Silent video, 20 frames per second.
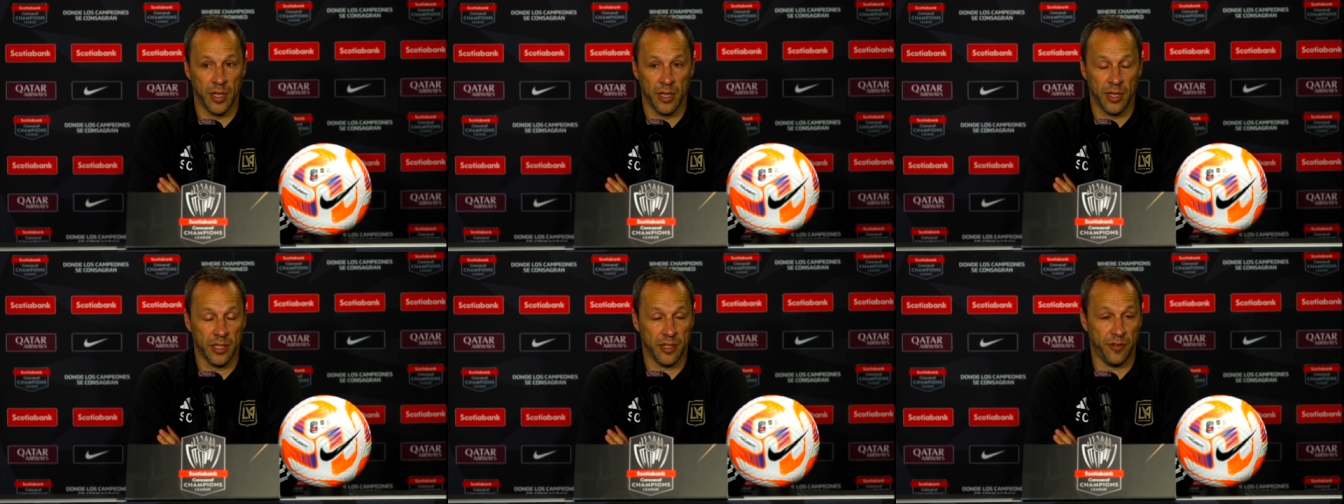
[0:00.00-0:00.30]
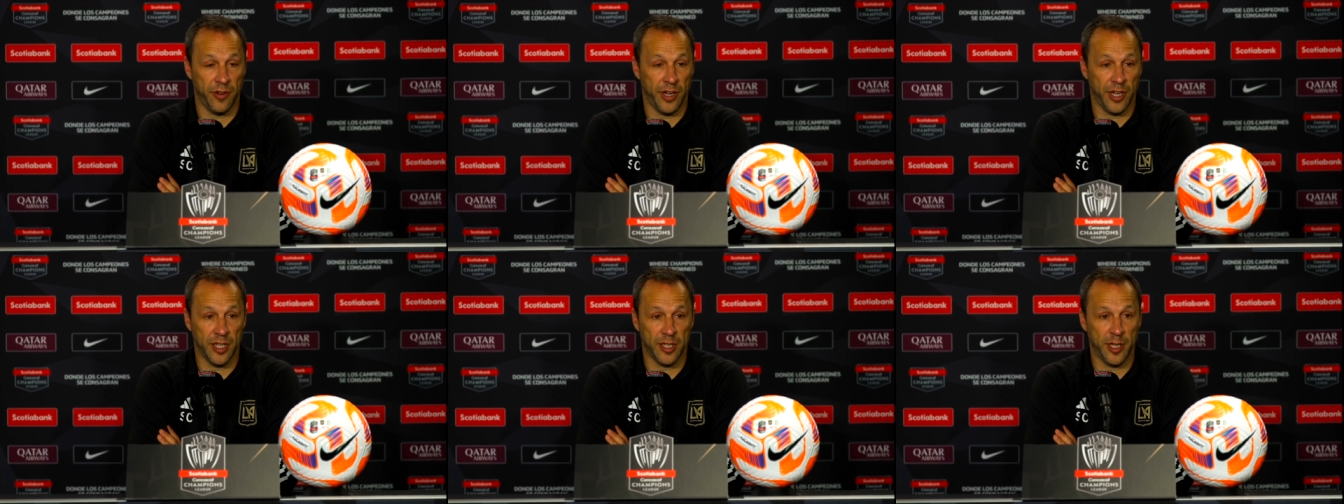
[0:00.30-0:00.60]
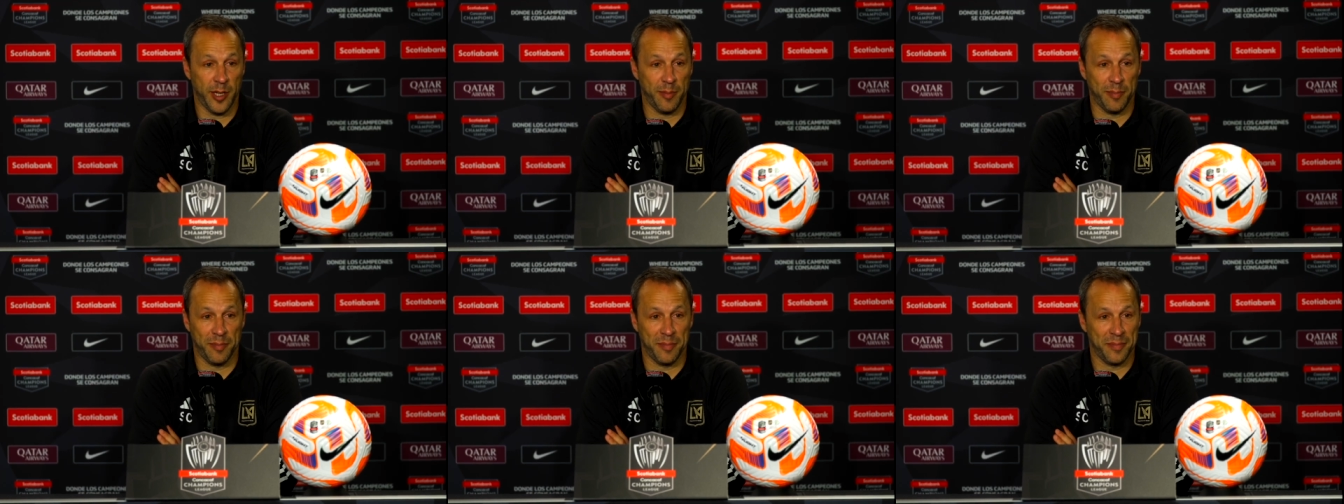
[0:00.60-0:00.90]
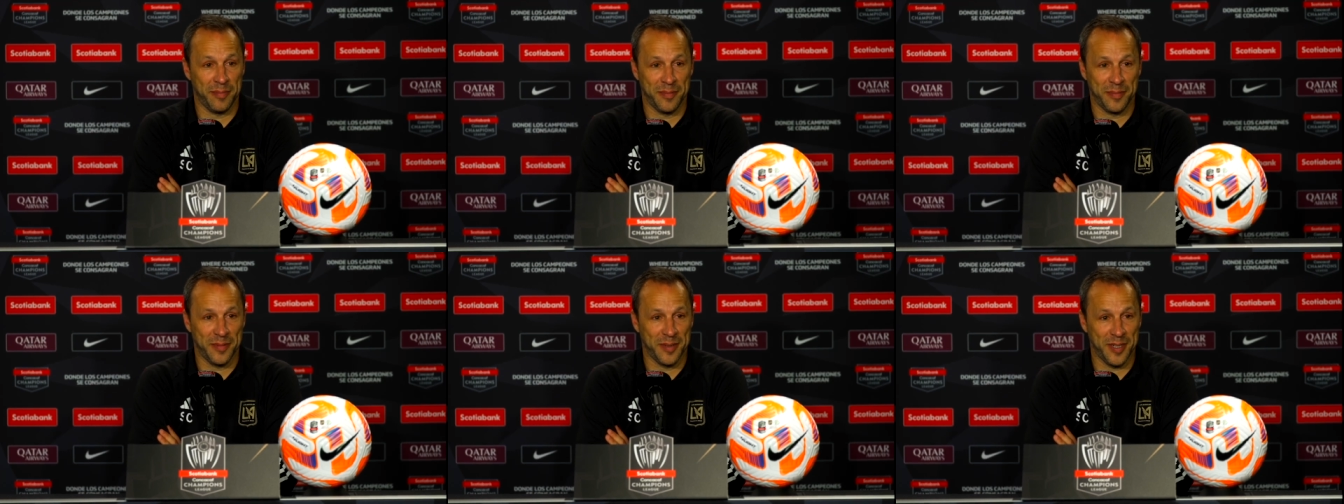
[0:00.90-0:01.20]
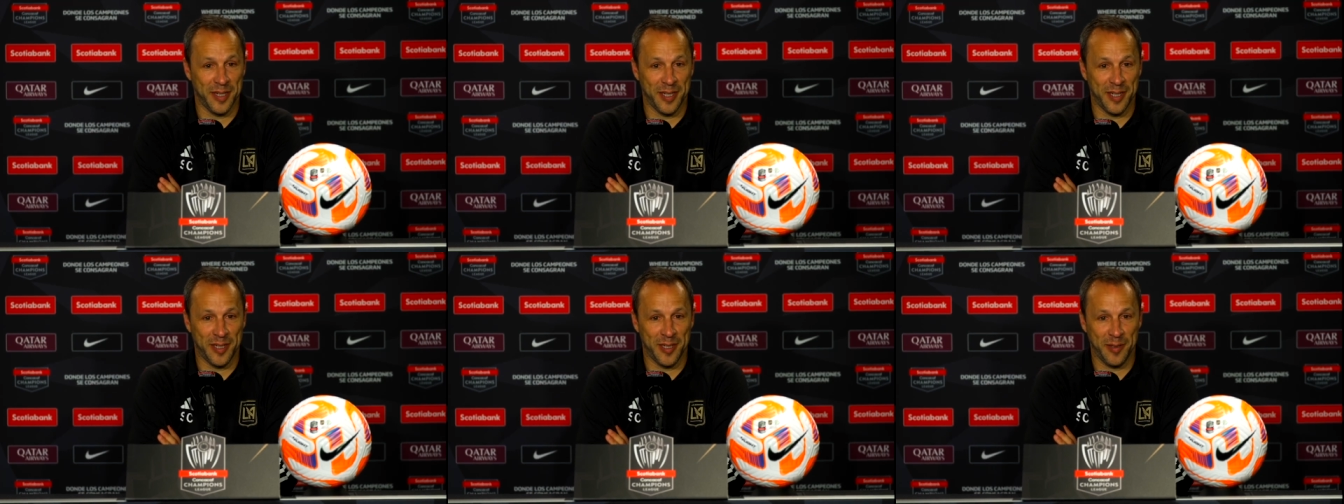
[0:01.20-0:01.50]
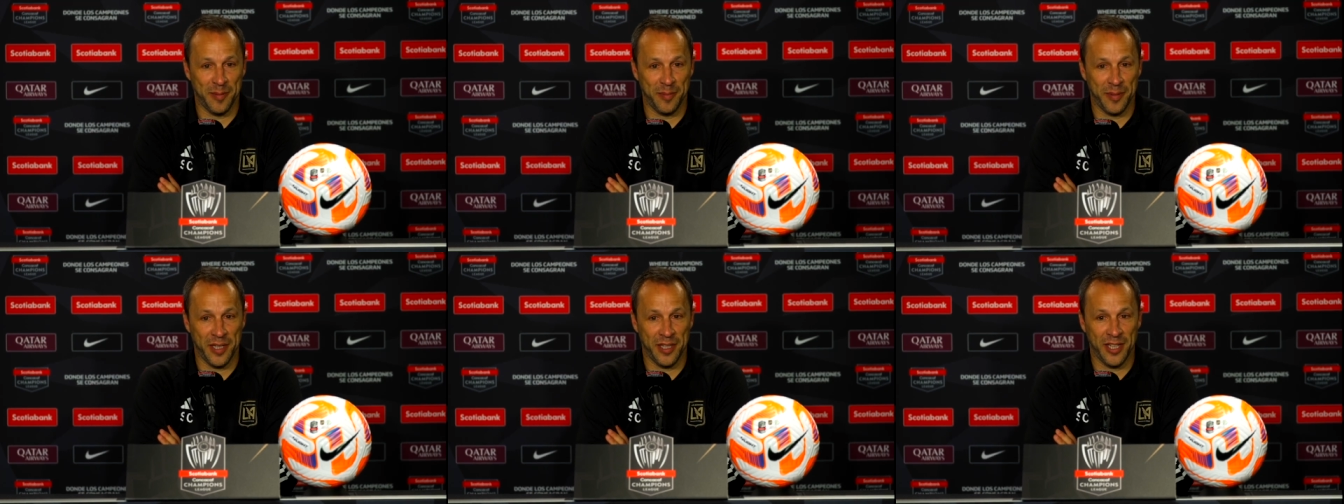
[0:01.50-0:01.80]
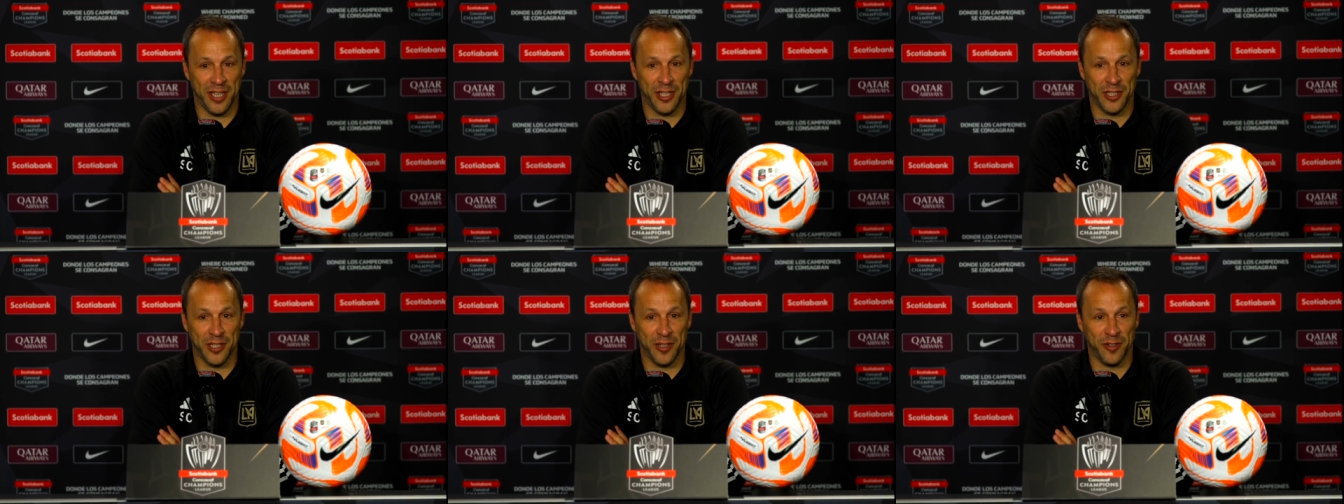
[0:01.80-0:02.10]
It's a very good team, and
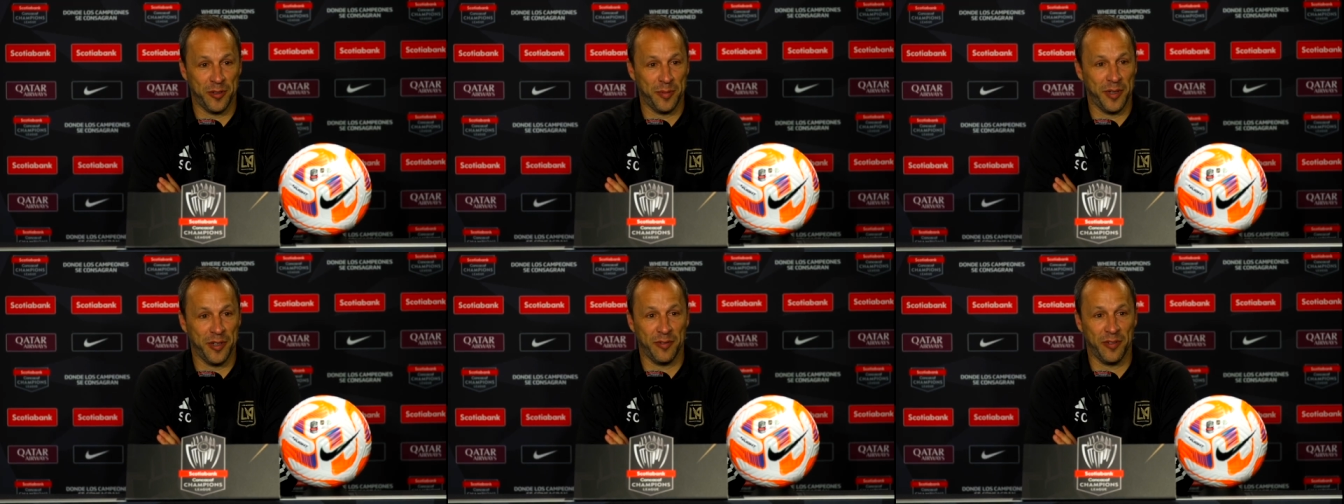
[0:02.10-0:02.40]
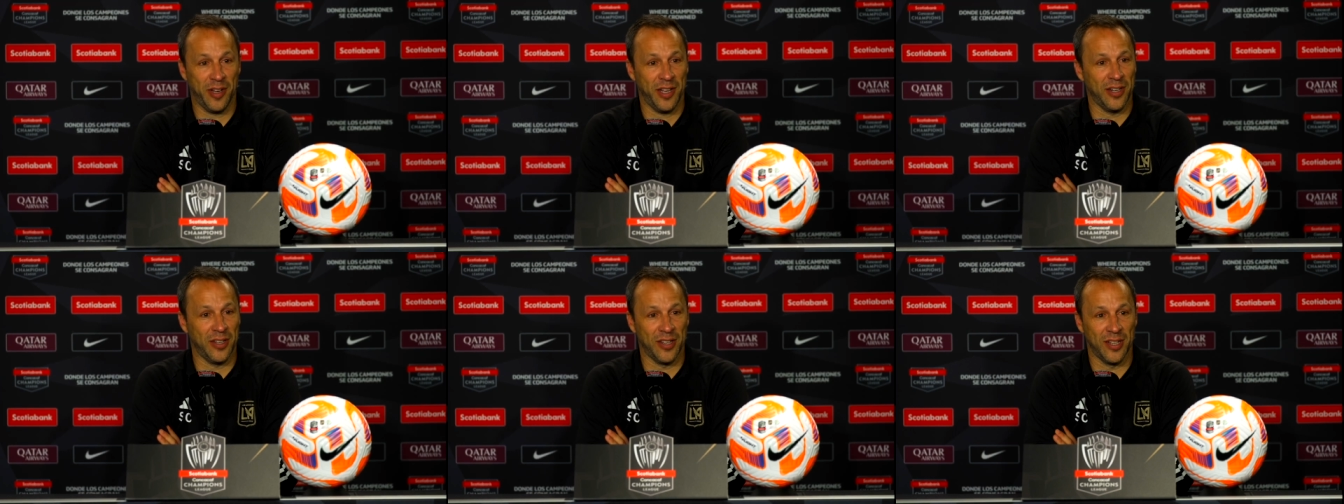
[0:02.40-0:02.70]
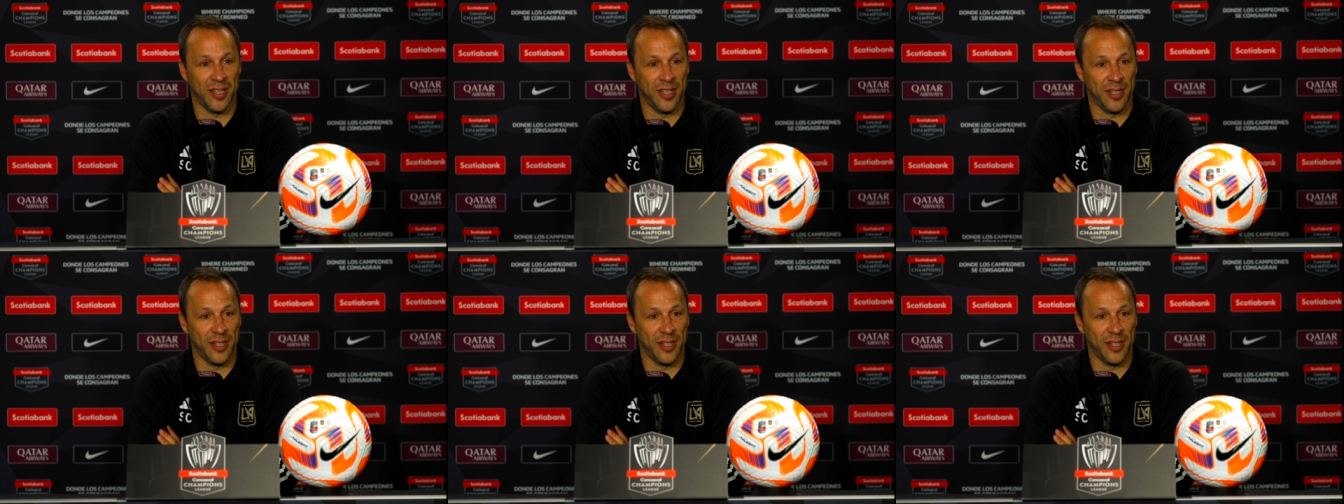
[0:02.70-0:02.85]
they deserve to be in the final.